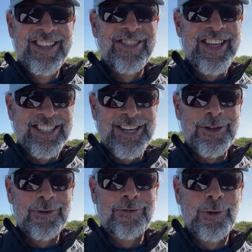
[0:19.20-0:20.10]
That's how
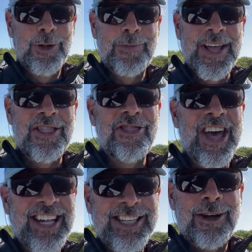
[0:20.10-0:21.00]
you fool them, and
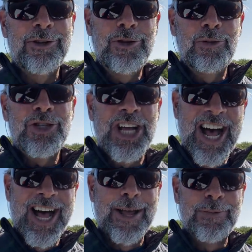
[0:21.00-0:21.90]
that's how you
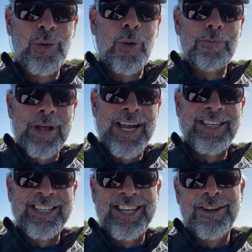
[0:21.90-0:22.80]
time your bait
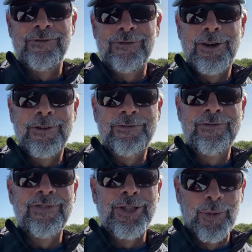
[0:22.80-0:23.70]
to get in front of
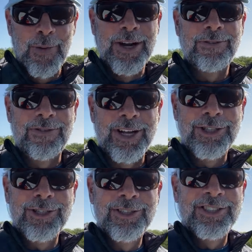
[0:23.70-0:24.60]
the right
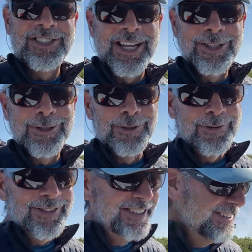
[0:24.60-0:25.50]
fish. Stay
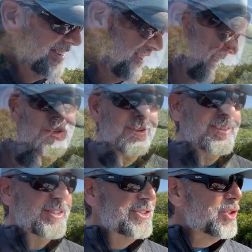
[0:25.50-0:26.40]
tuned.
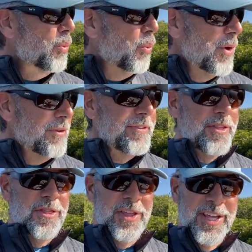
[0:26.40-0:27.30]
So one of the
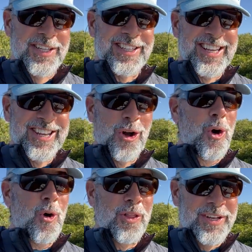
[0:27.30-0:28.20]
things I get
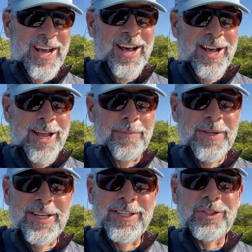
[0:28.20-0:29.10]
all the time
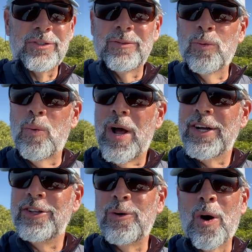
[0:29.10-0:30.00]
is why
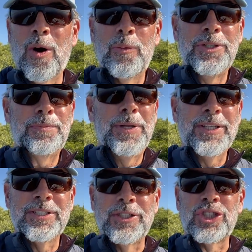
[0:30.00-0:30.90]
do you always pick
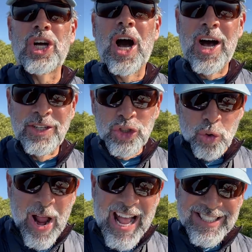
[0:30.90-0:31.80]
such
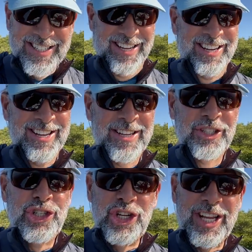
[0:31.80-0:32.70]
contrasting
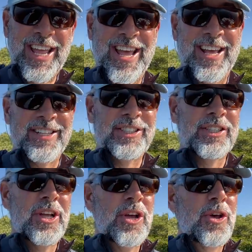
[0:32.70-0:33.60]
jig heads
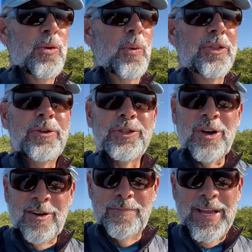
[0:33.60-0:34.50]
with your
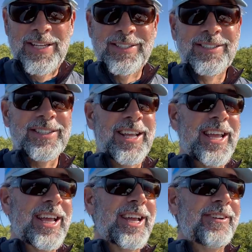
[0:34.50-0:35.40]
soft baits?
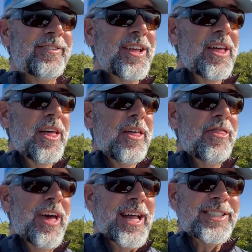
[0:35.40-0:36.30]
And
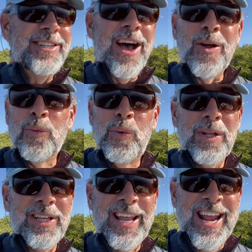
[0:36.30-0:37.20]
that's not
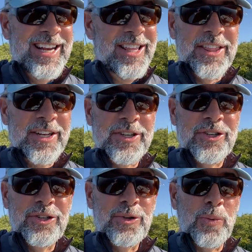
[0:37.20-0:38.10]
really anything to
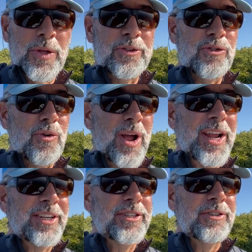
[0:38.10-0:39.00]
do with
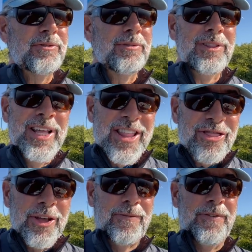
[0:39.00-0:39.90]
trying to
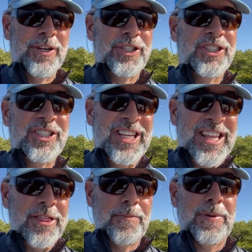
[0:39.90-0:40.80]
let the fish see
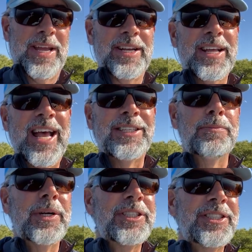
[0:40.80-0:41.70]
the bait as
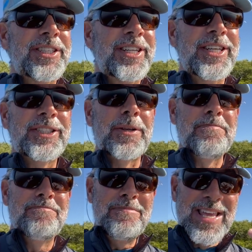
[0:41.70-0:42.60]
much as it is
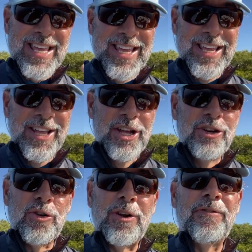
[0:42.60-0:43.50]
me
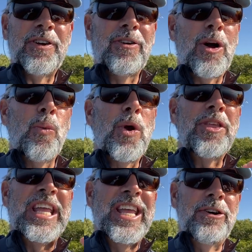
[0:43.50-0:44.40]
trying to figure out where
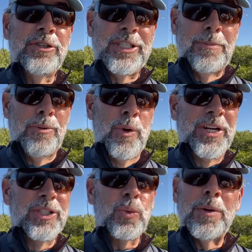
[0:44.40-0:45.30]
the intercept point
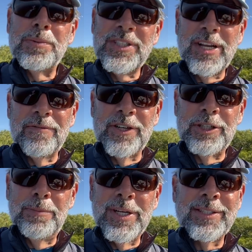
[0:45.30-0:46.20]
is when I'm sight
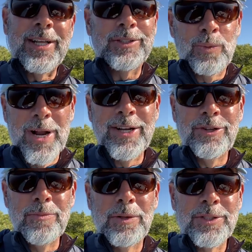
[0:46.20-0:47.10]
fishing because that's what I
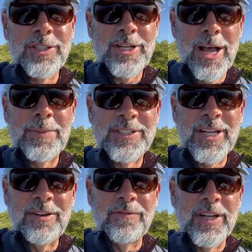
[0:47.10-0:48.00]
do most of the time is
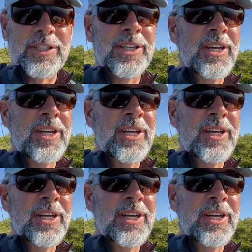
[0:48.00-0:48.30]
sight fish.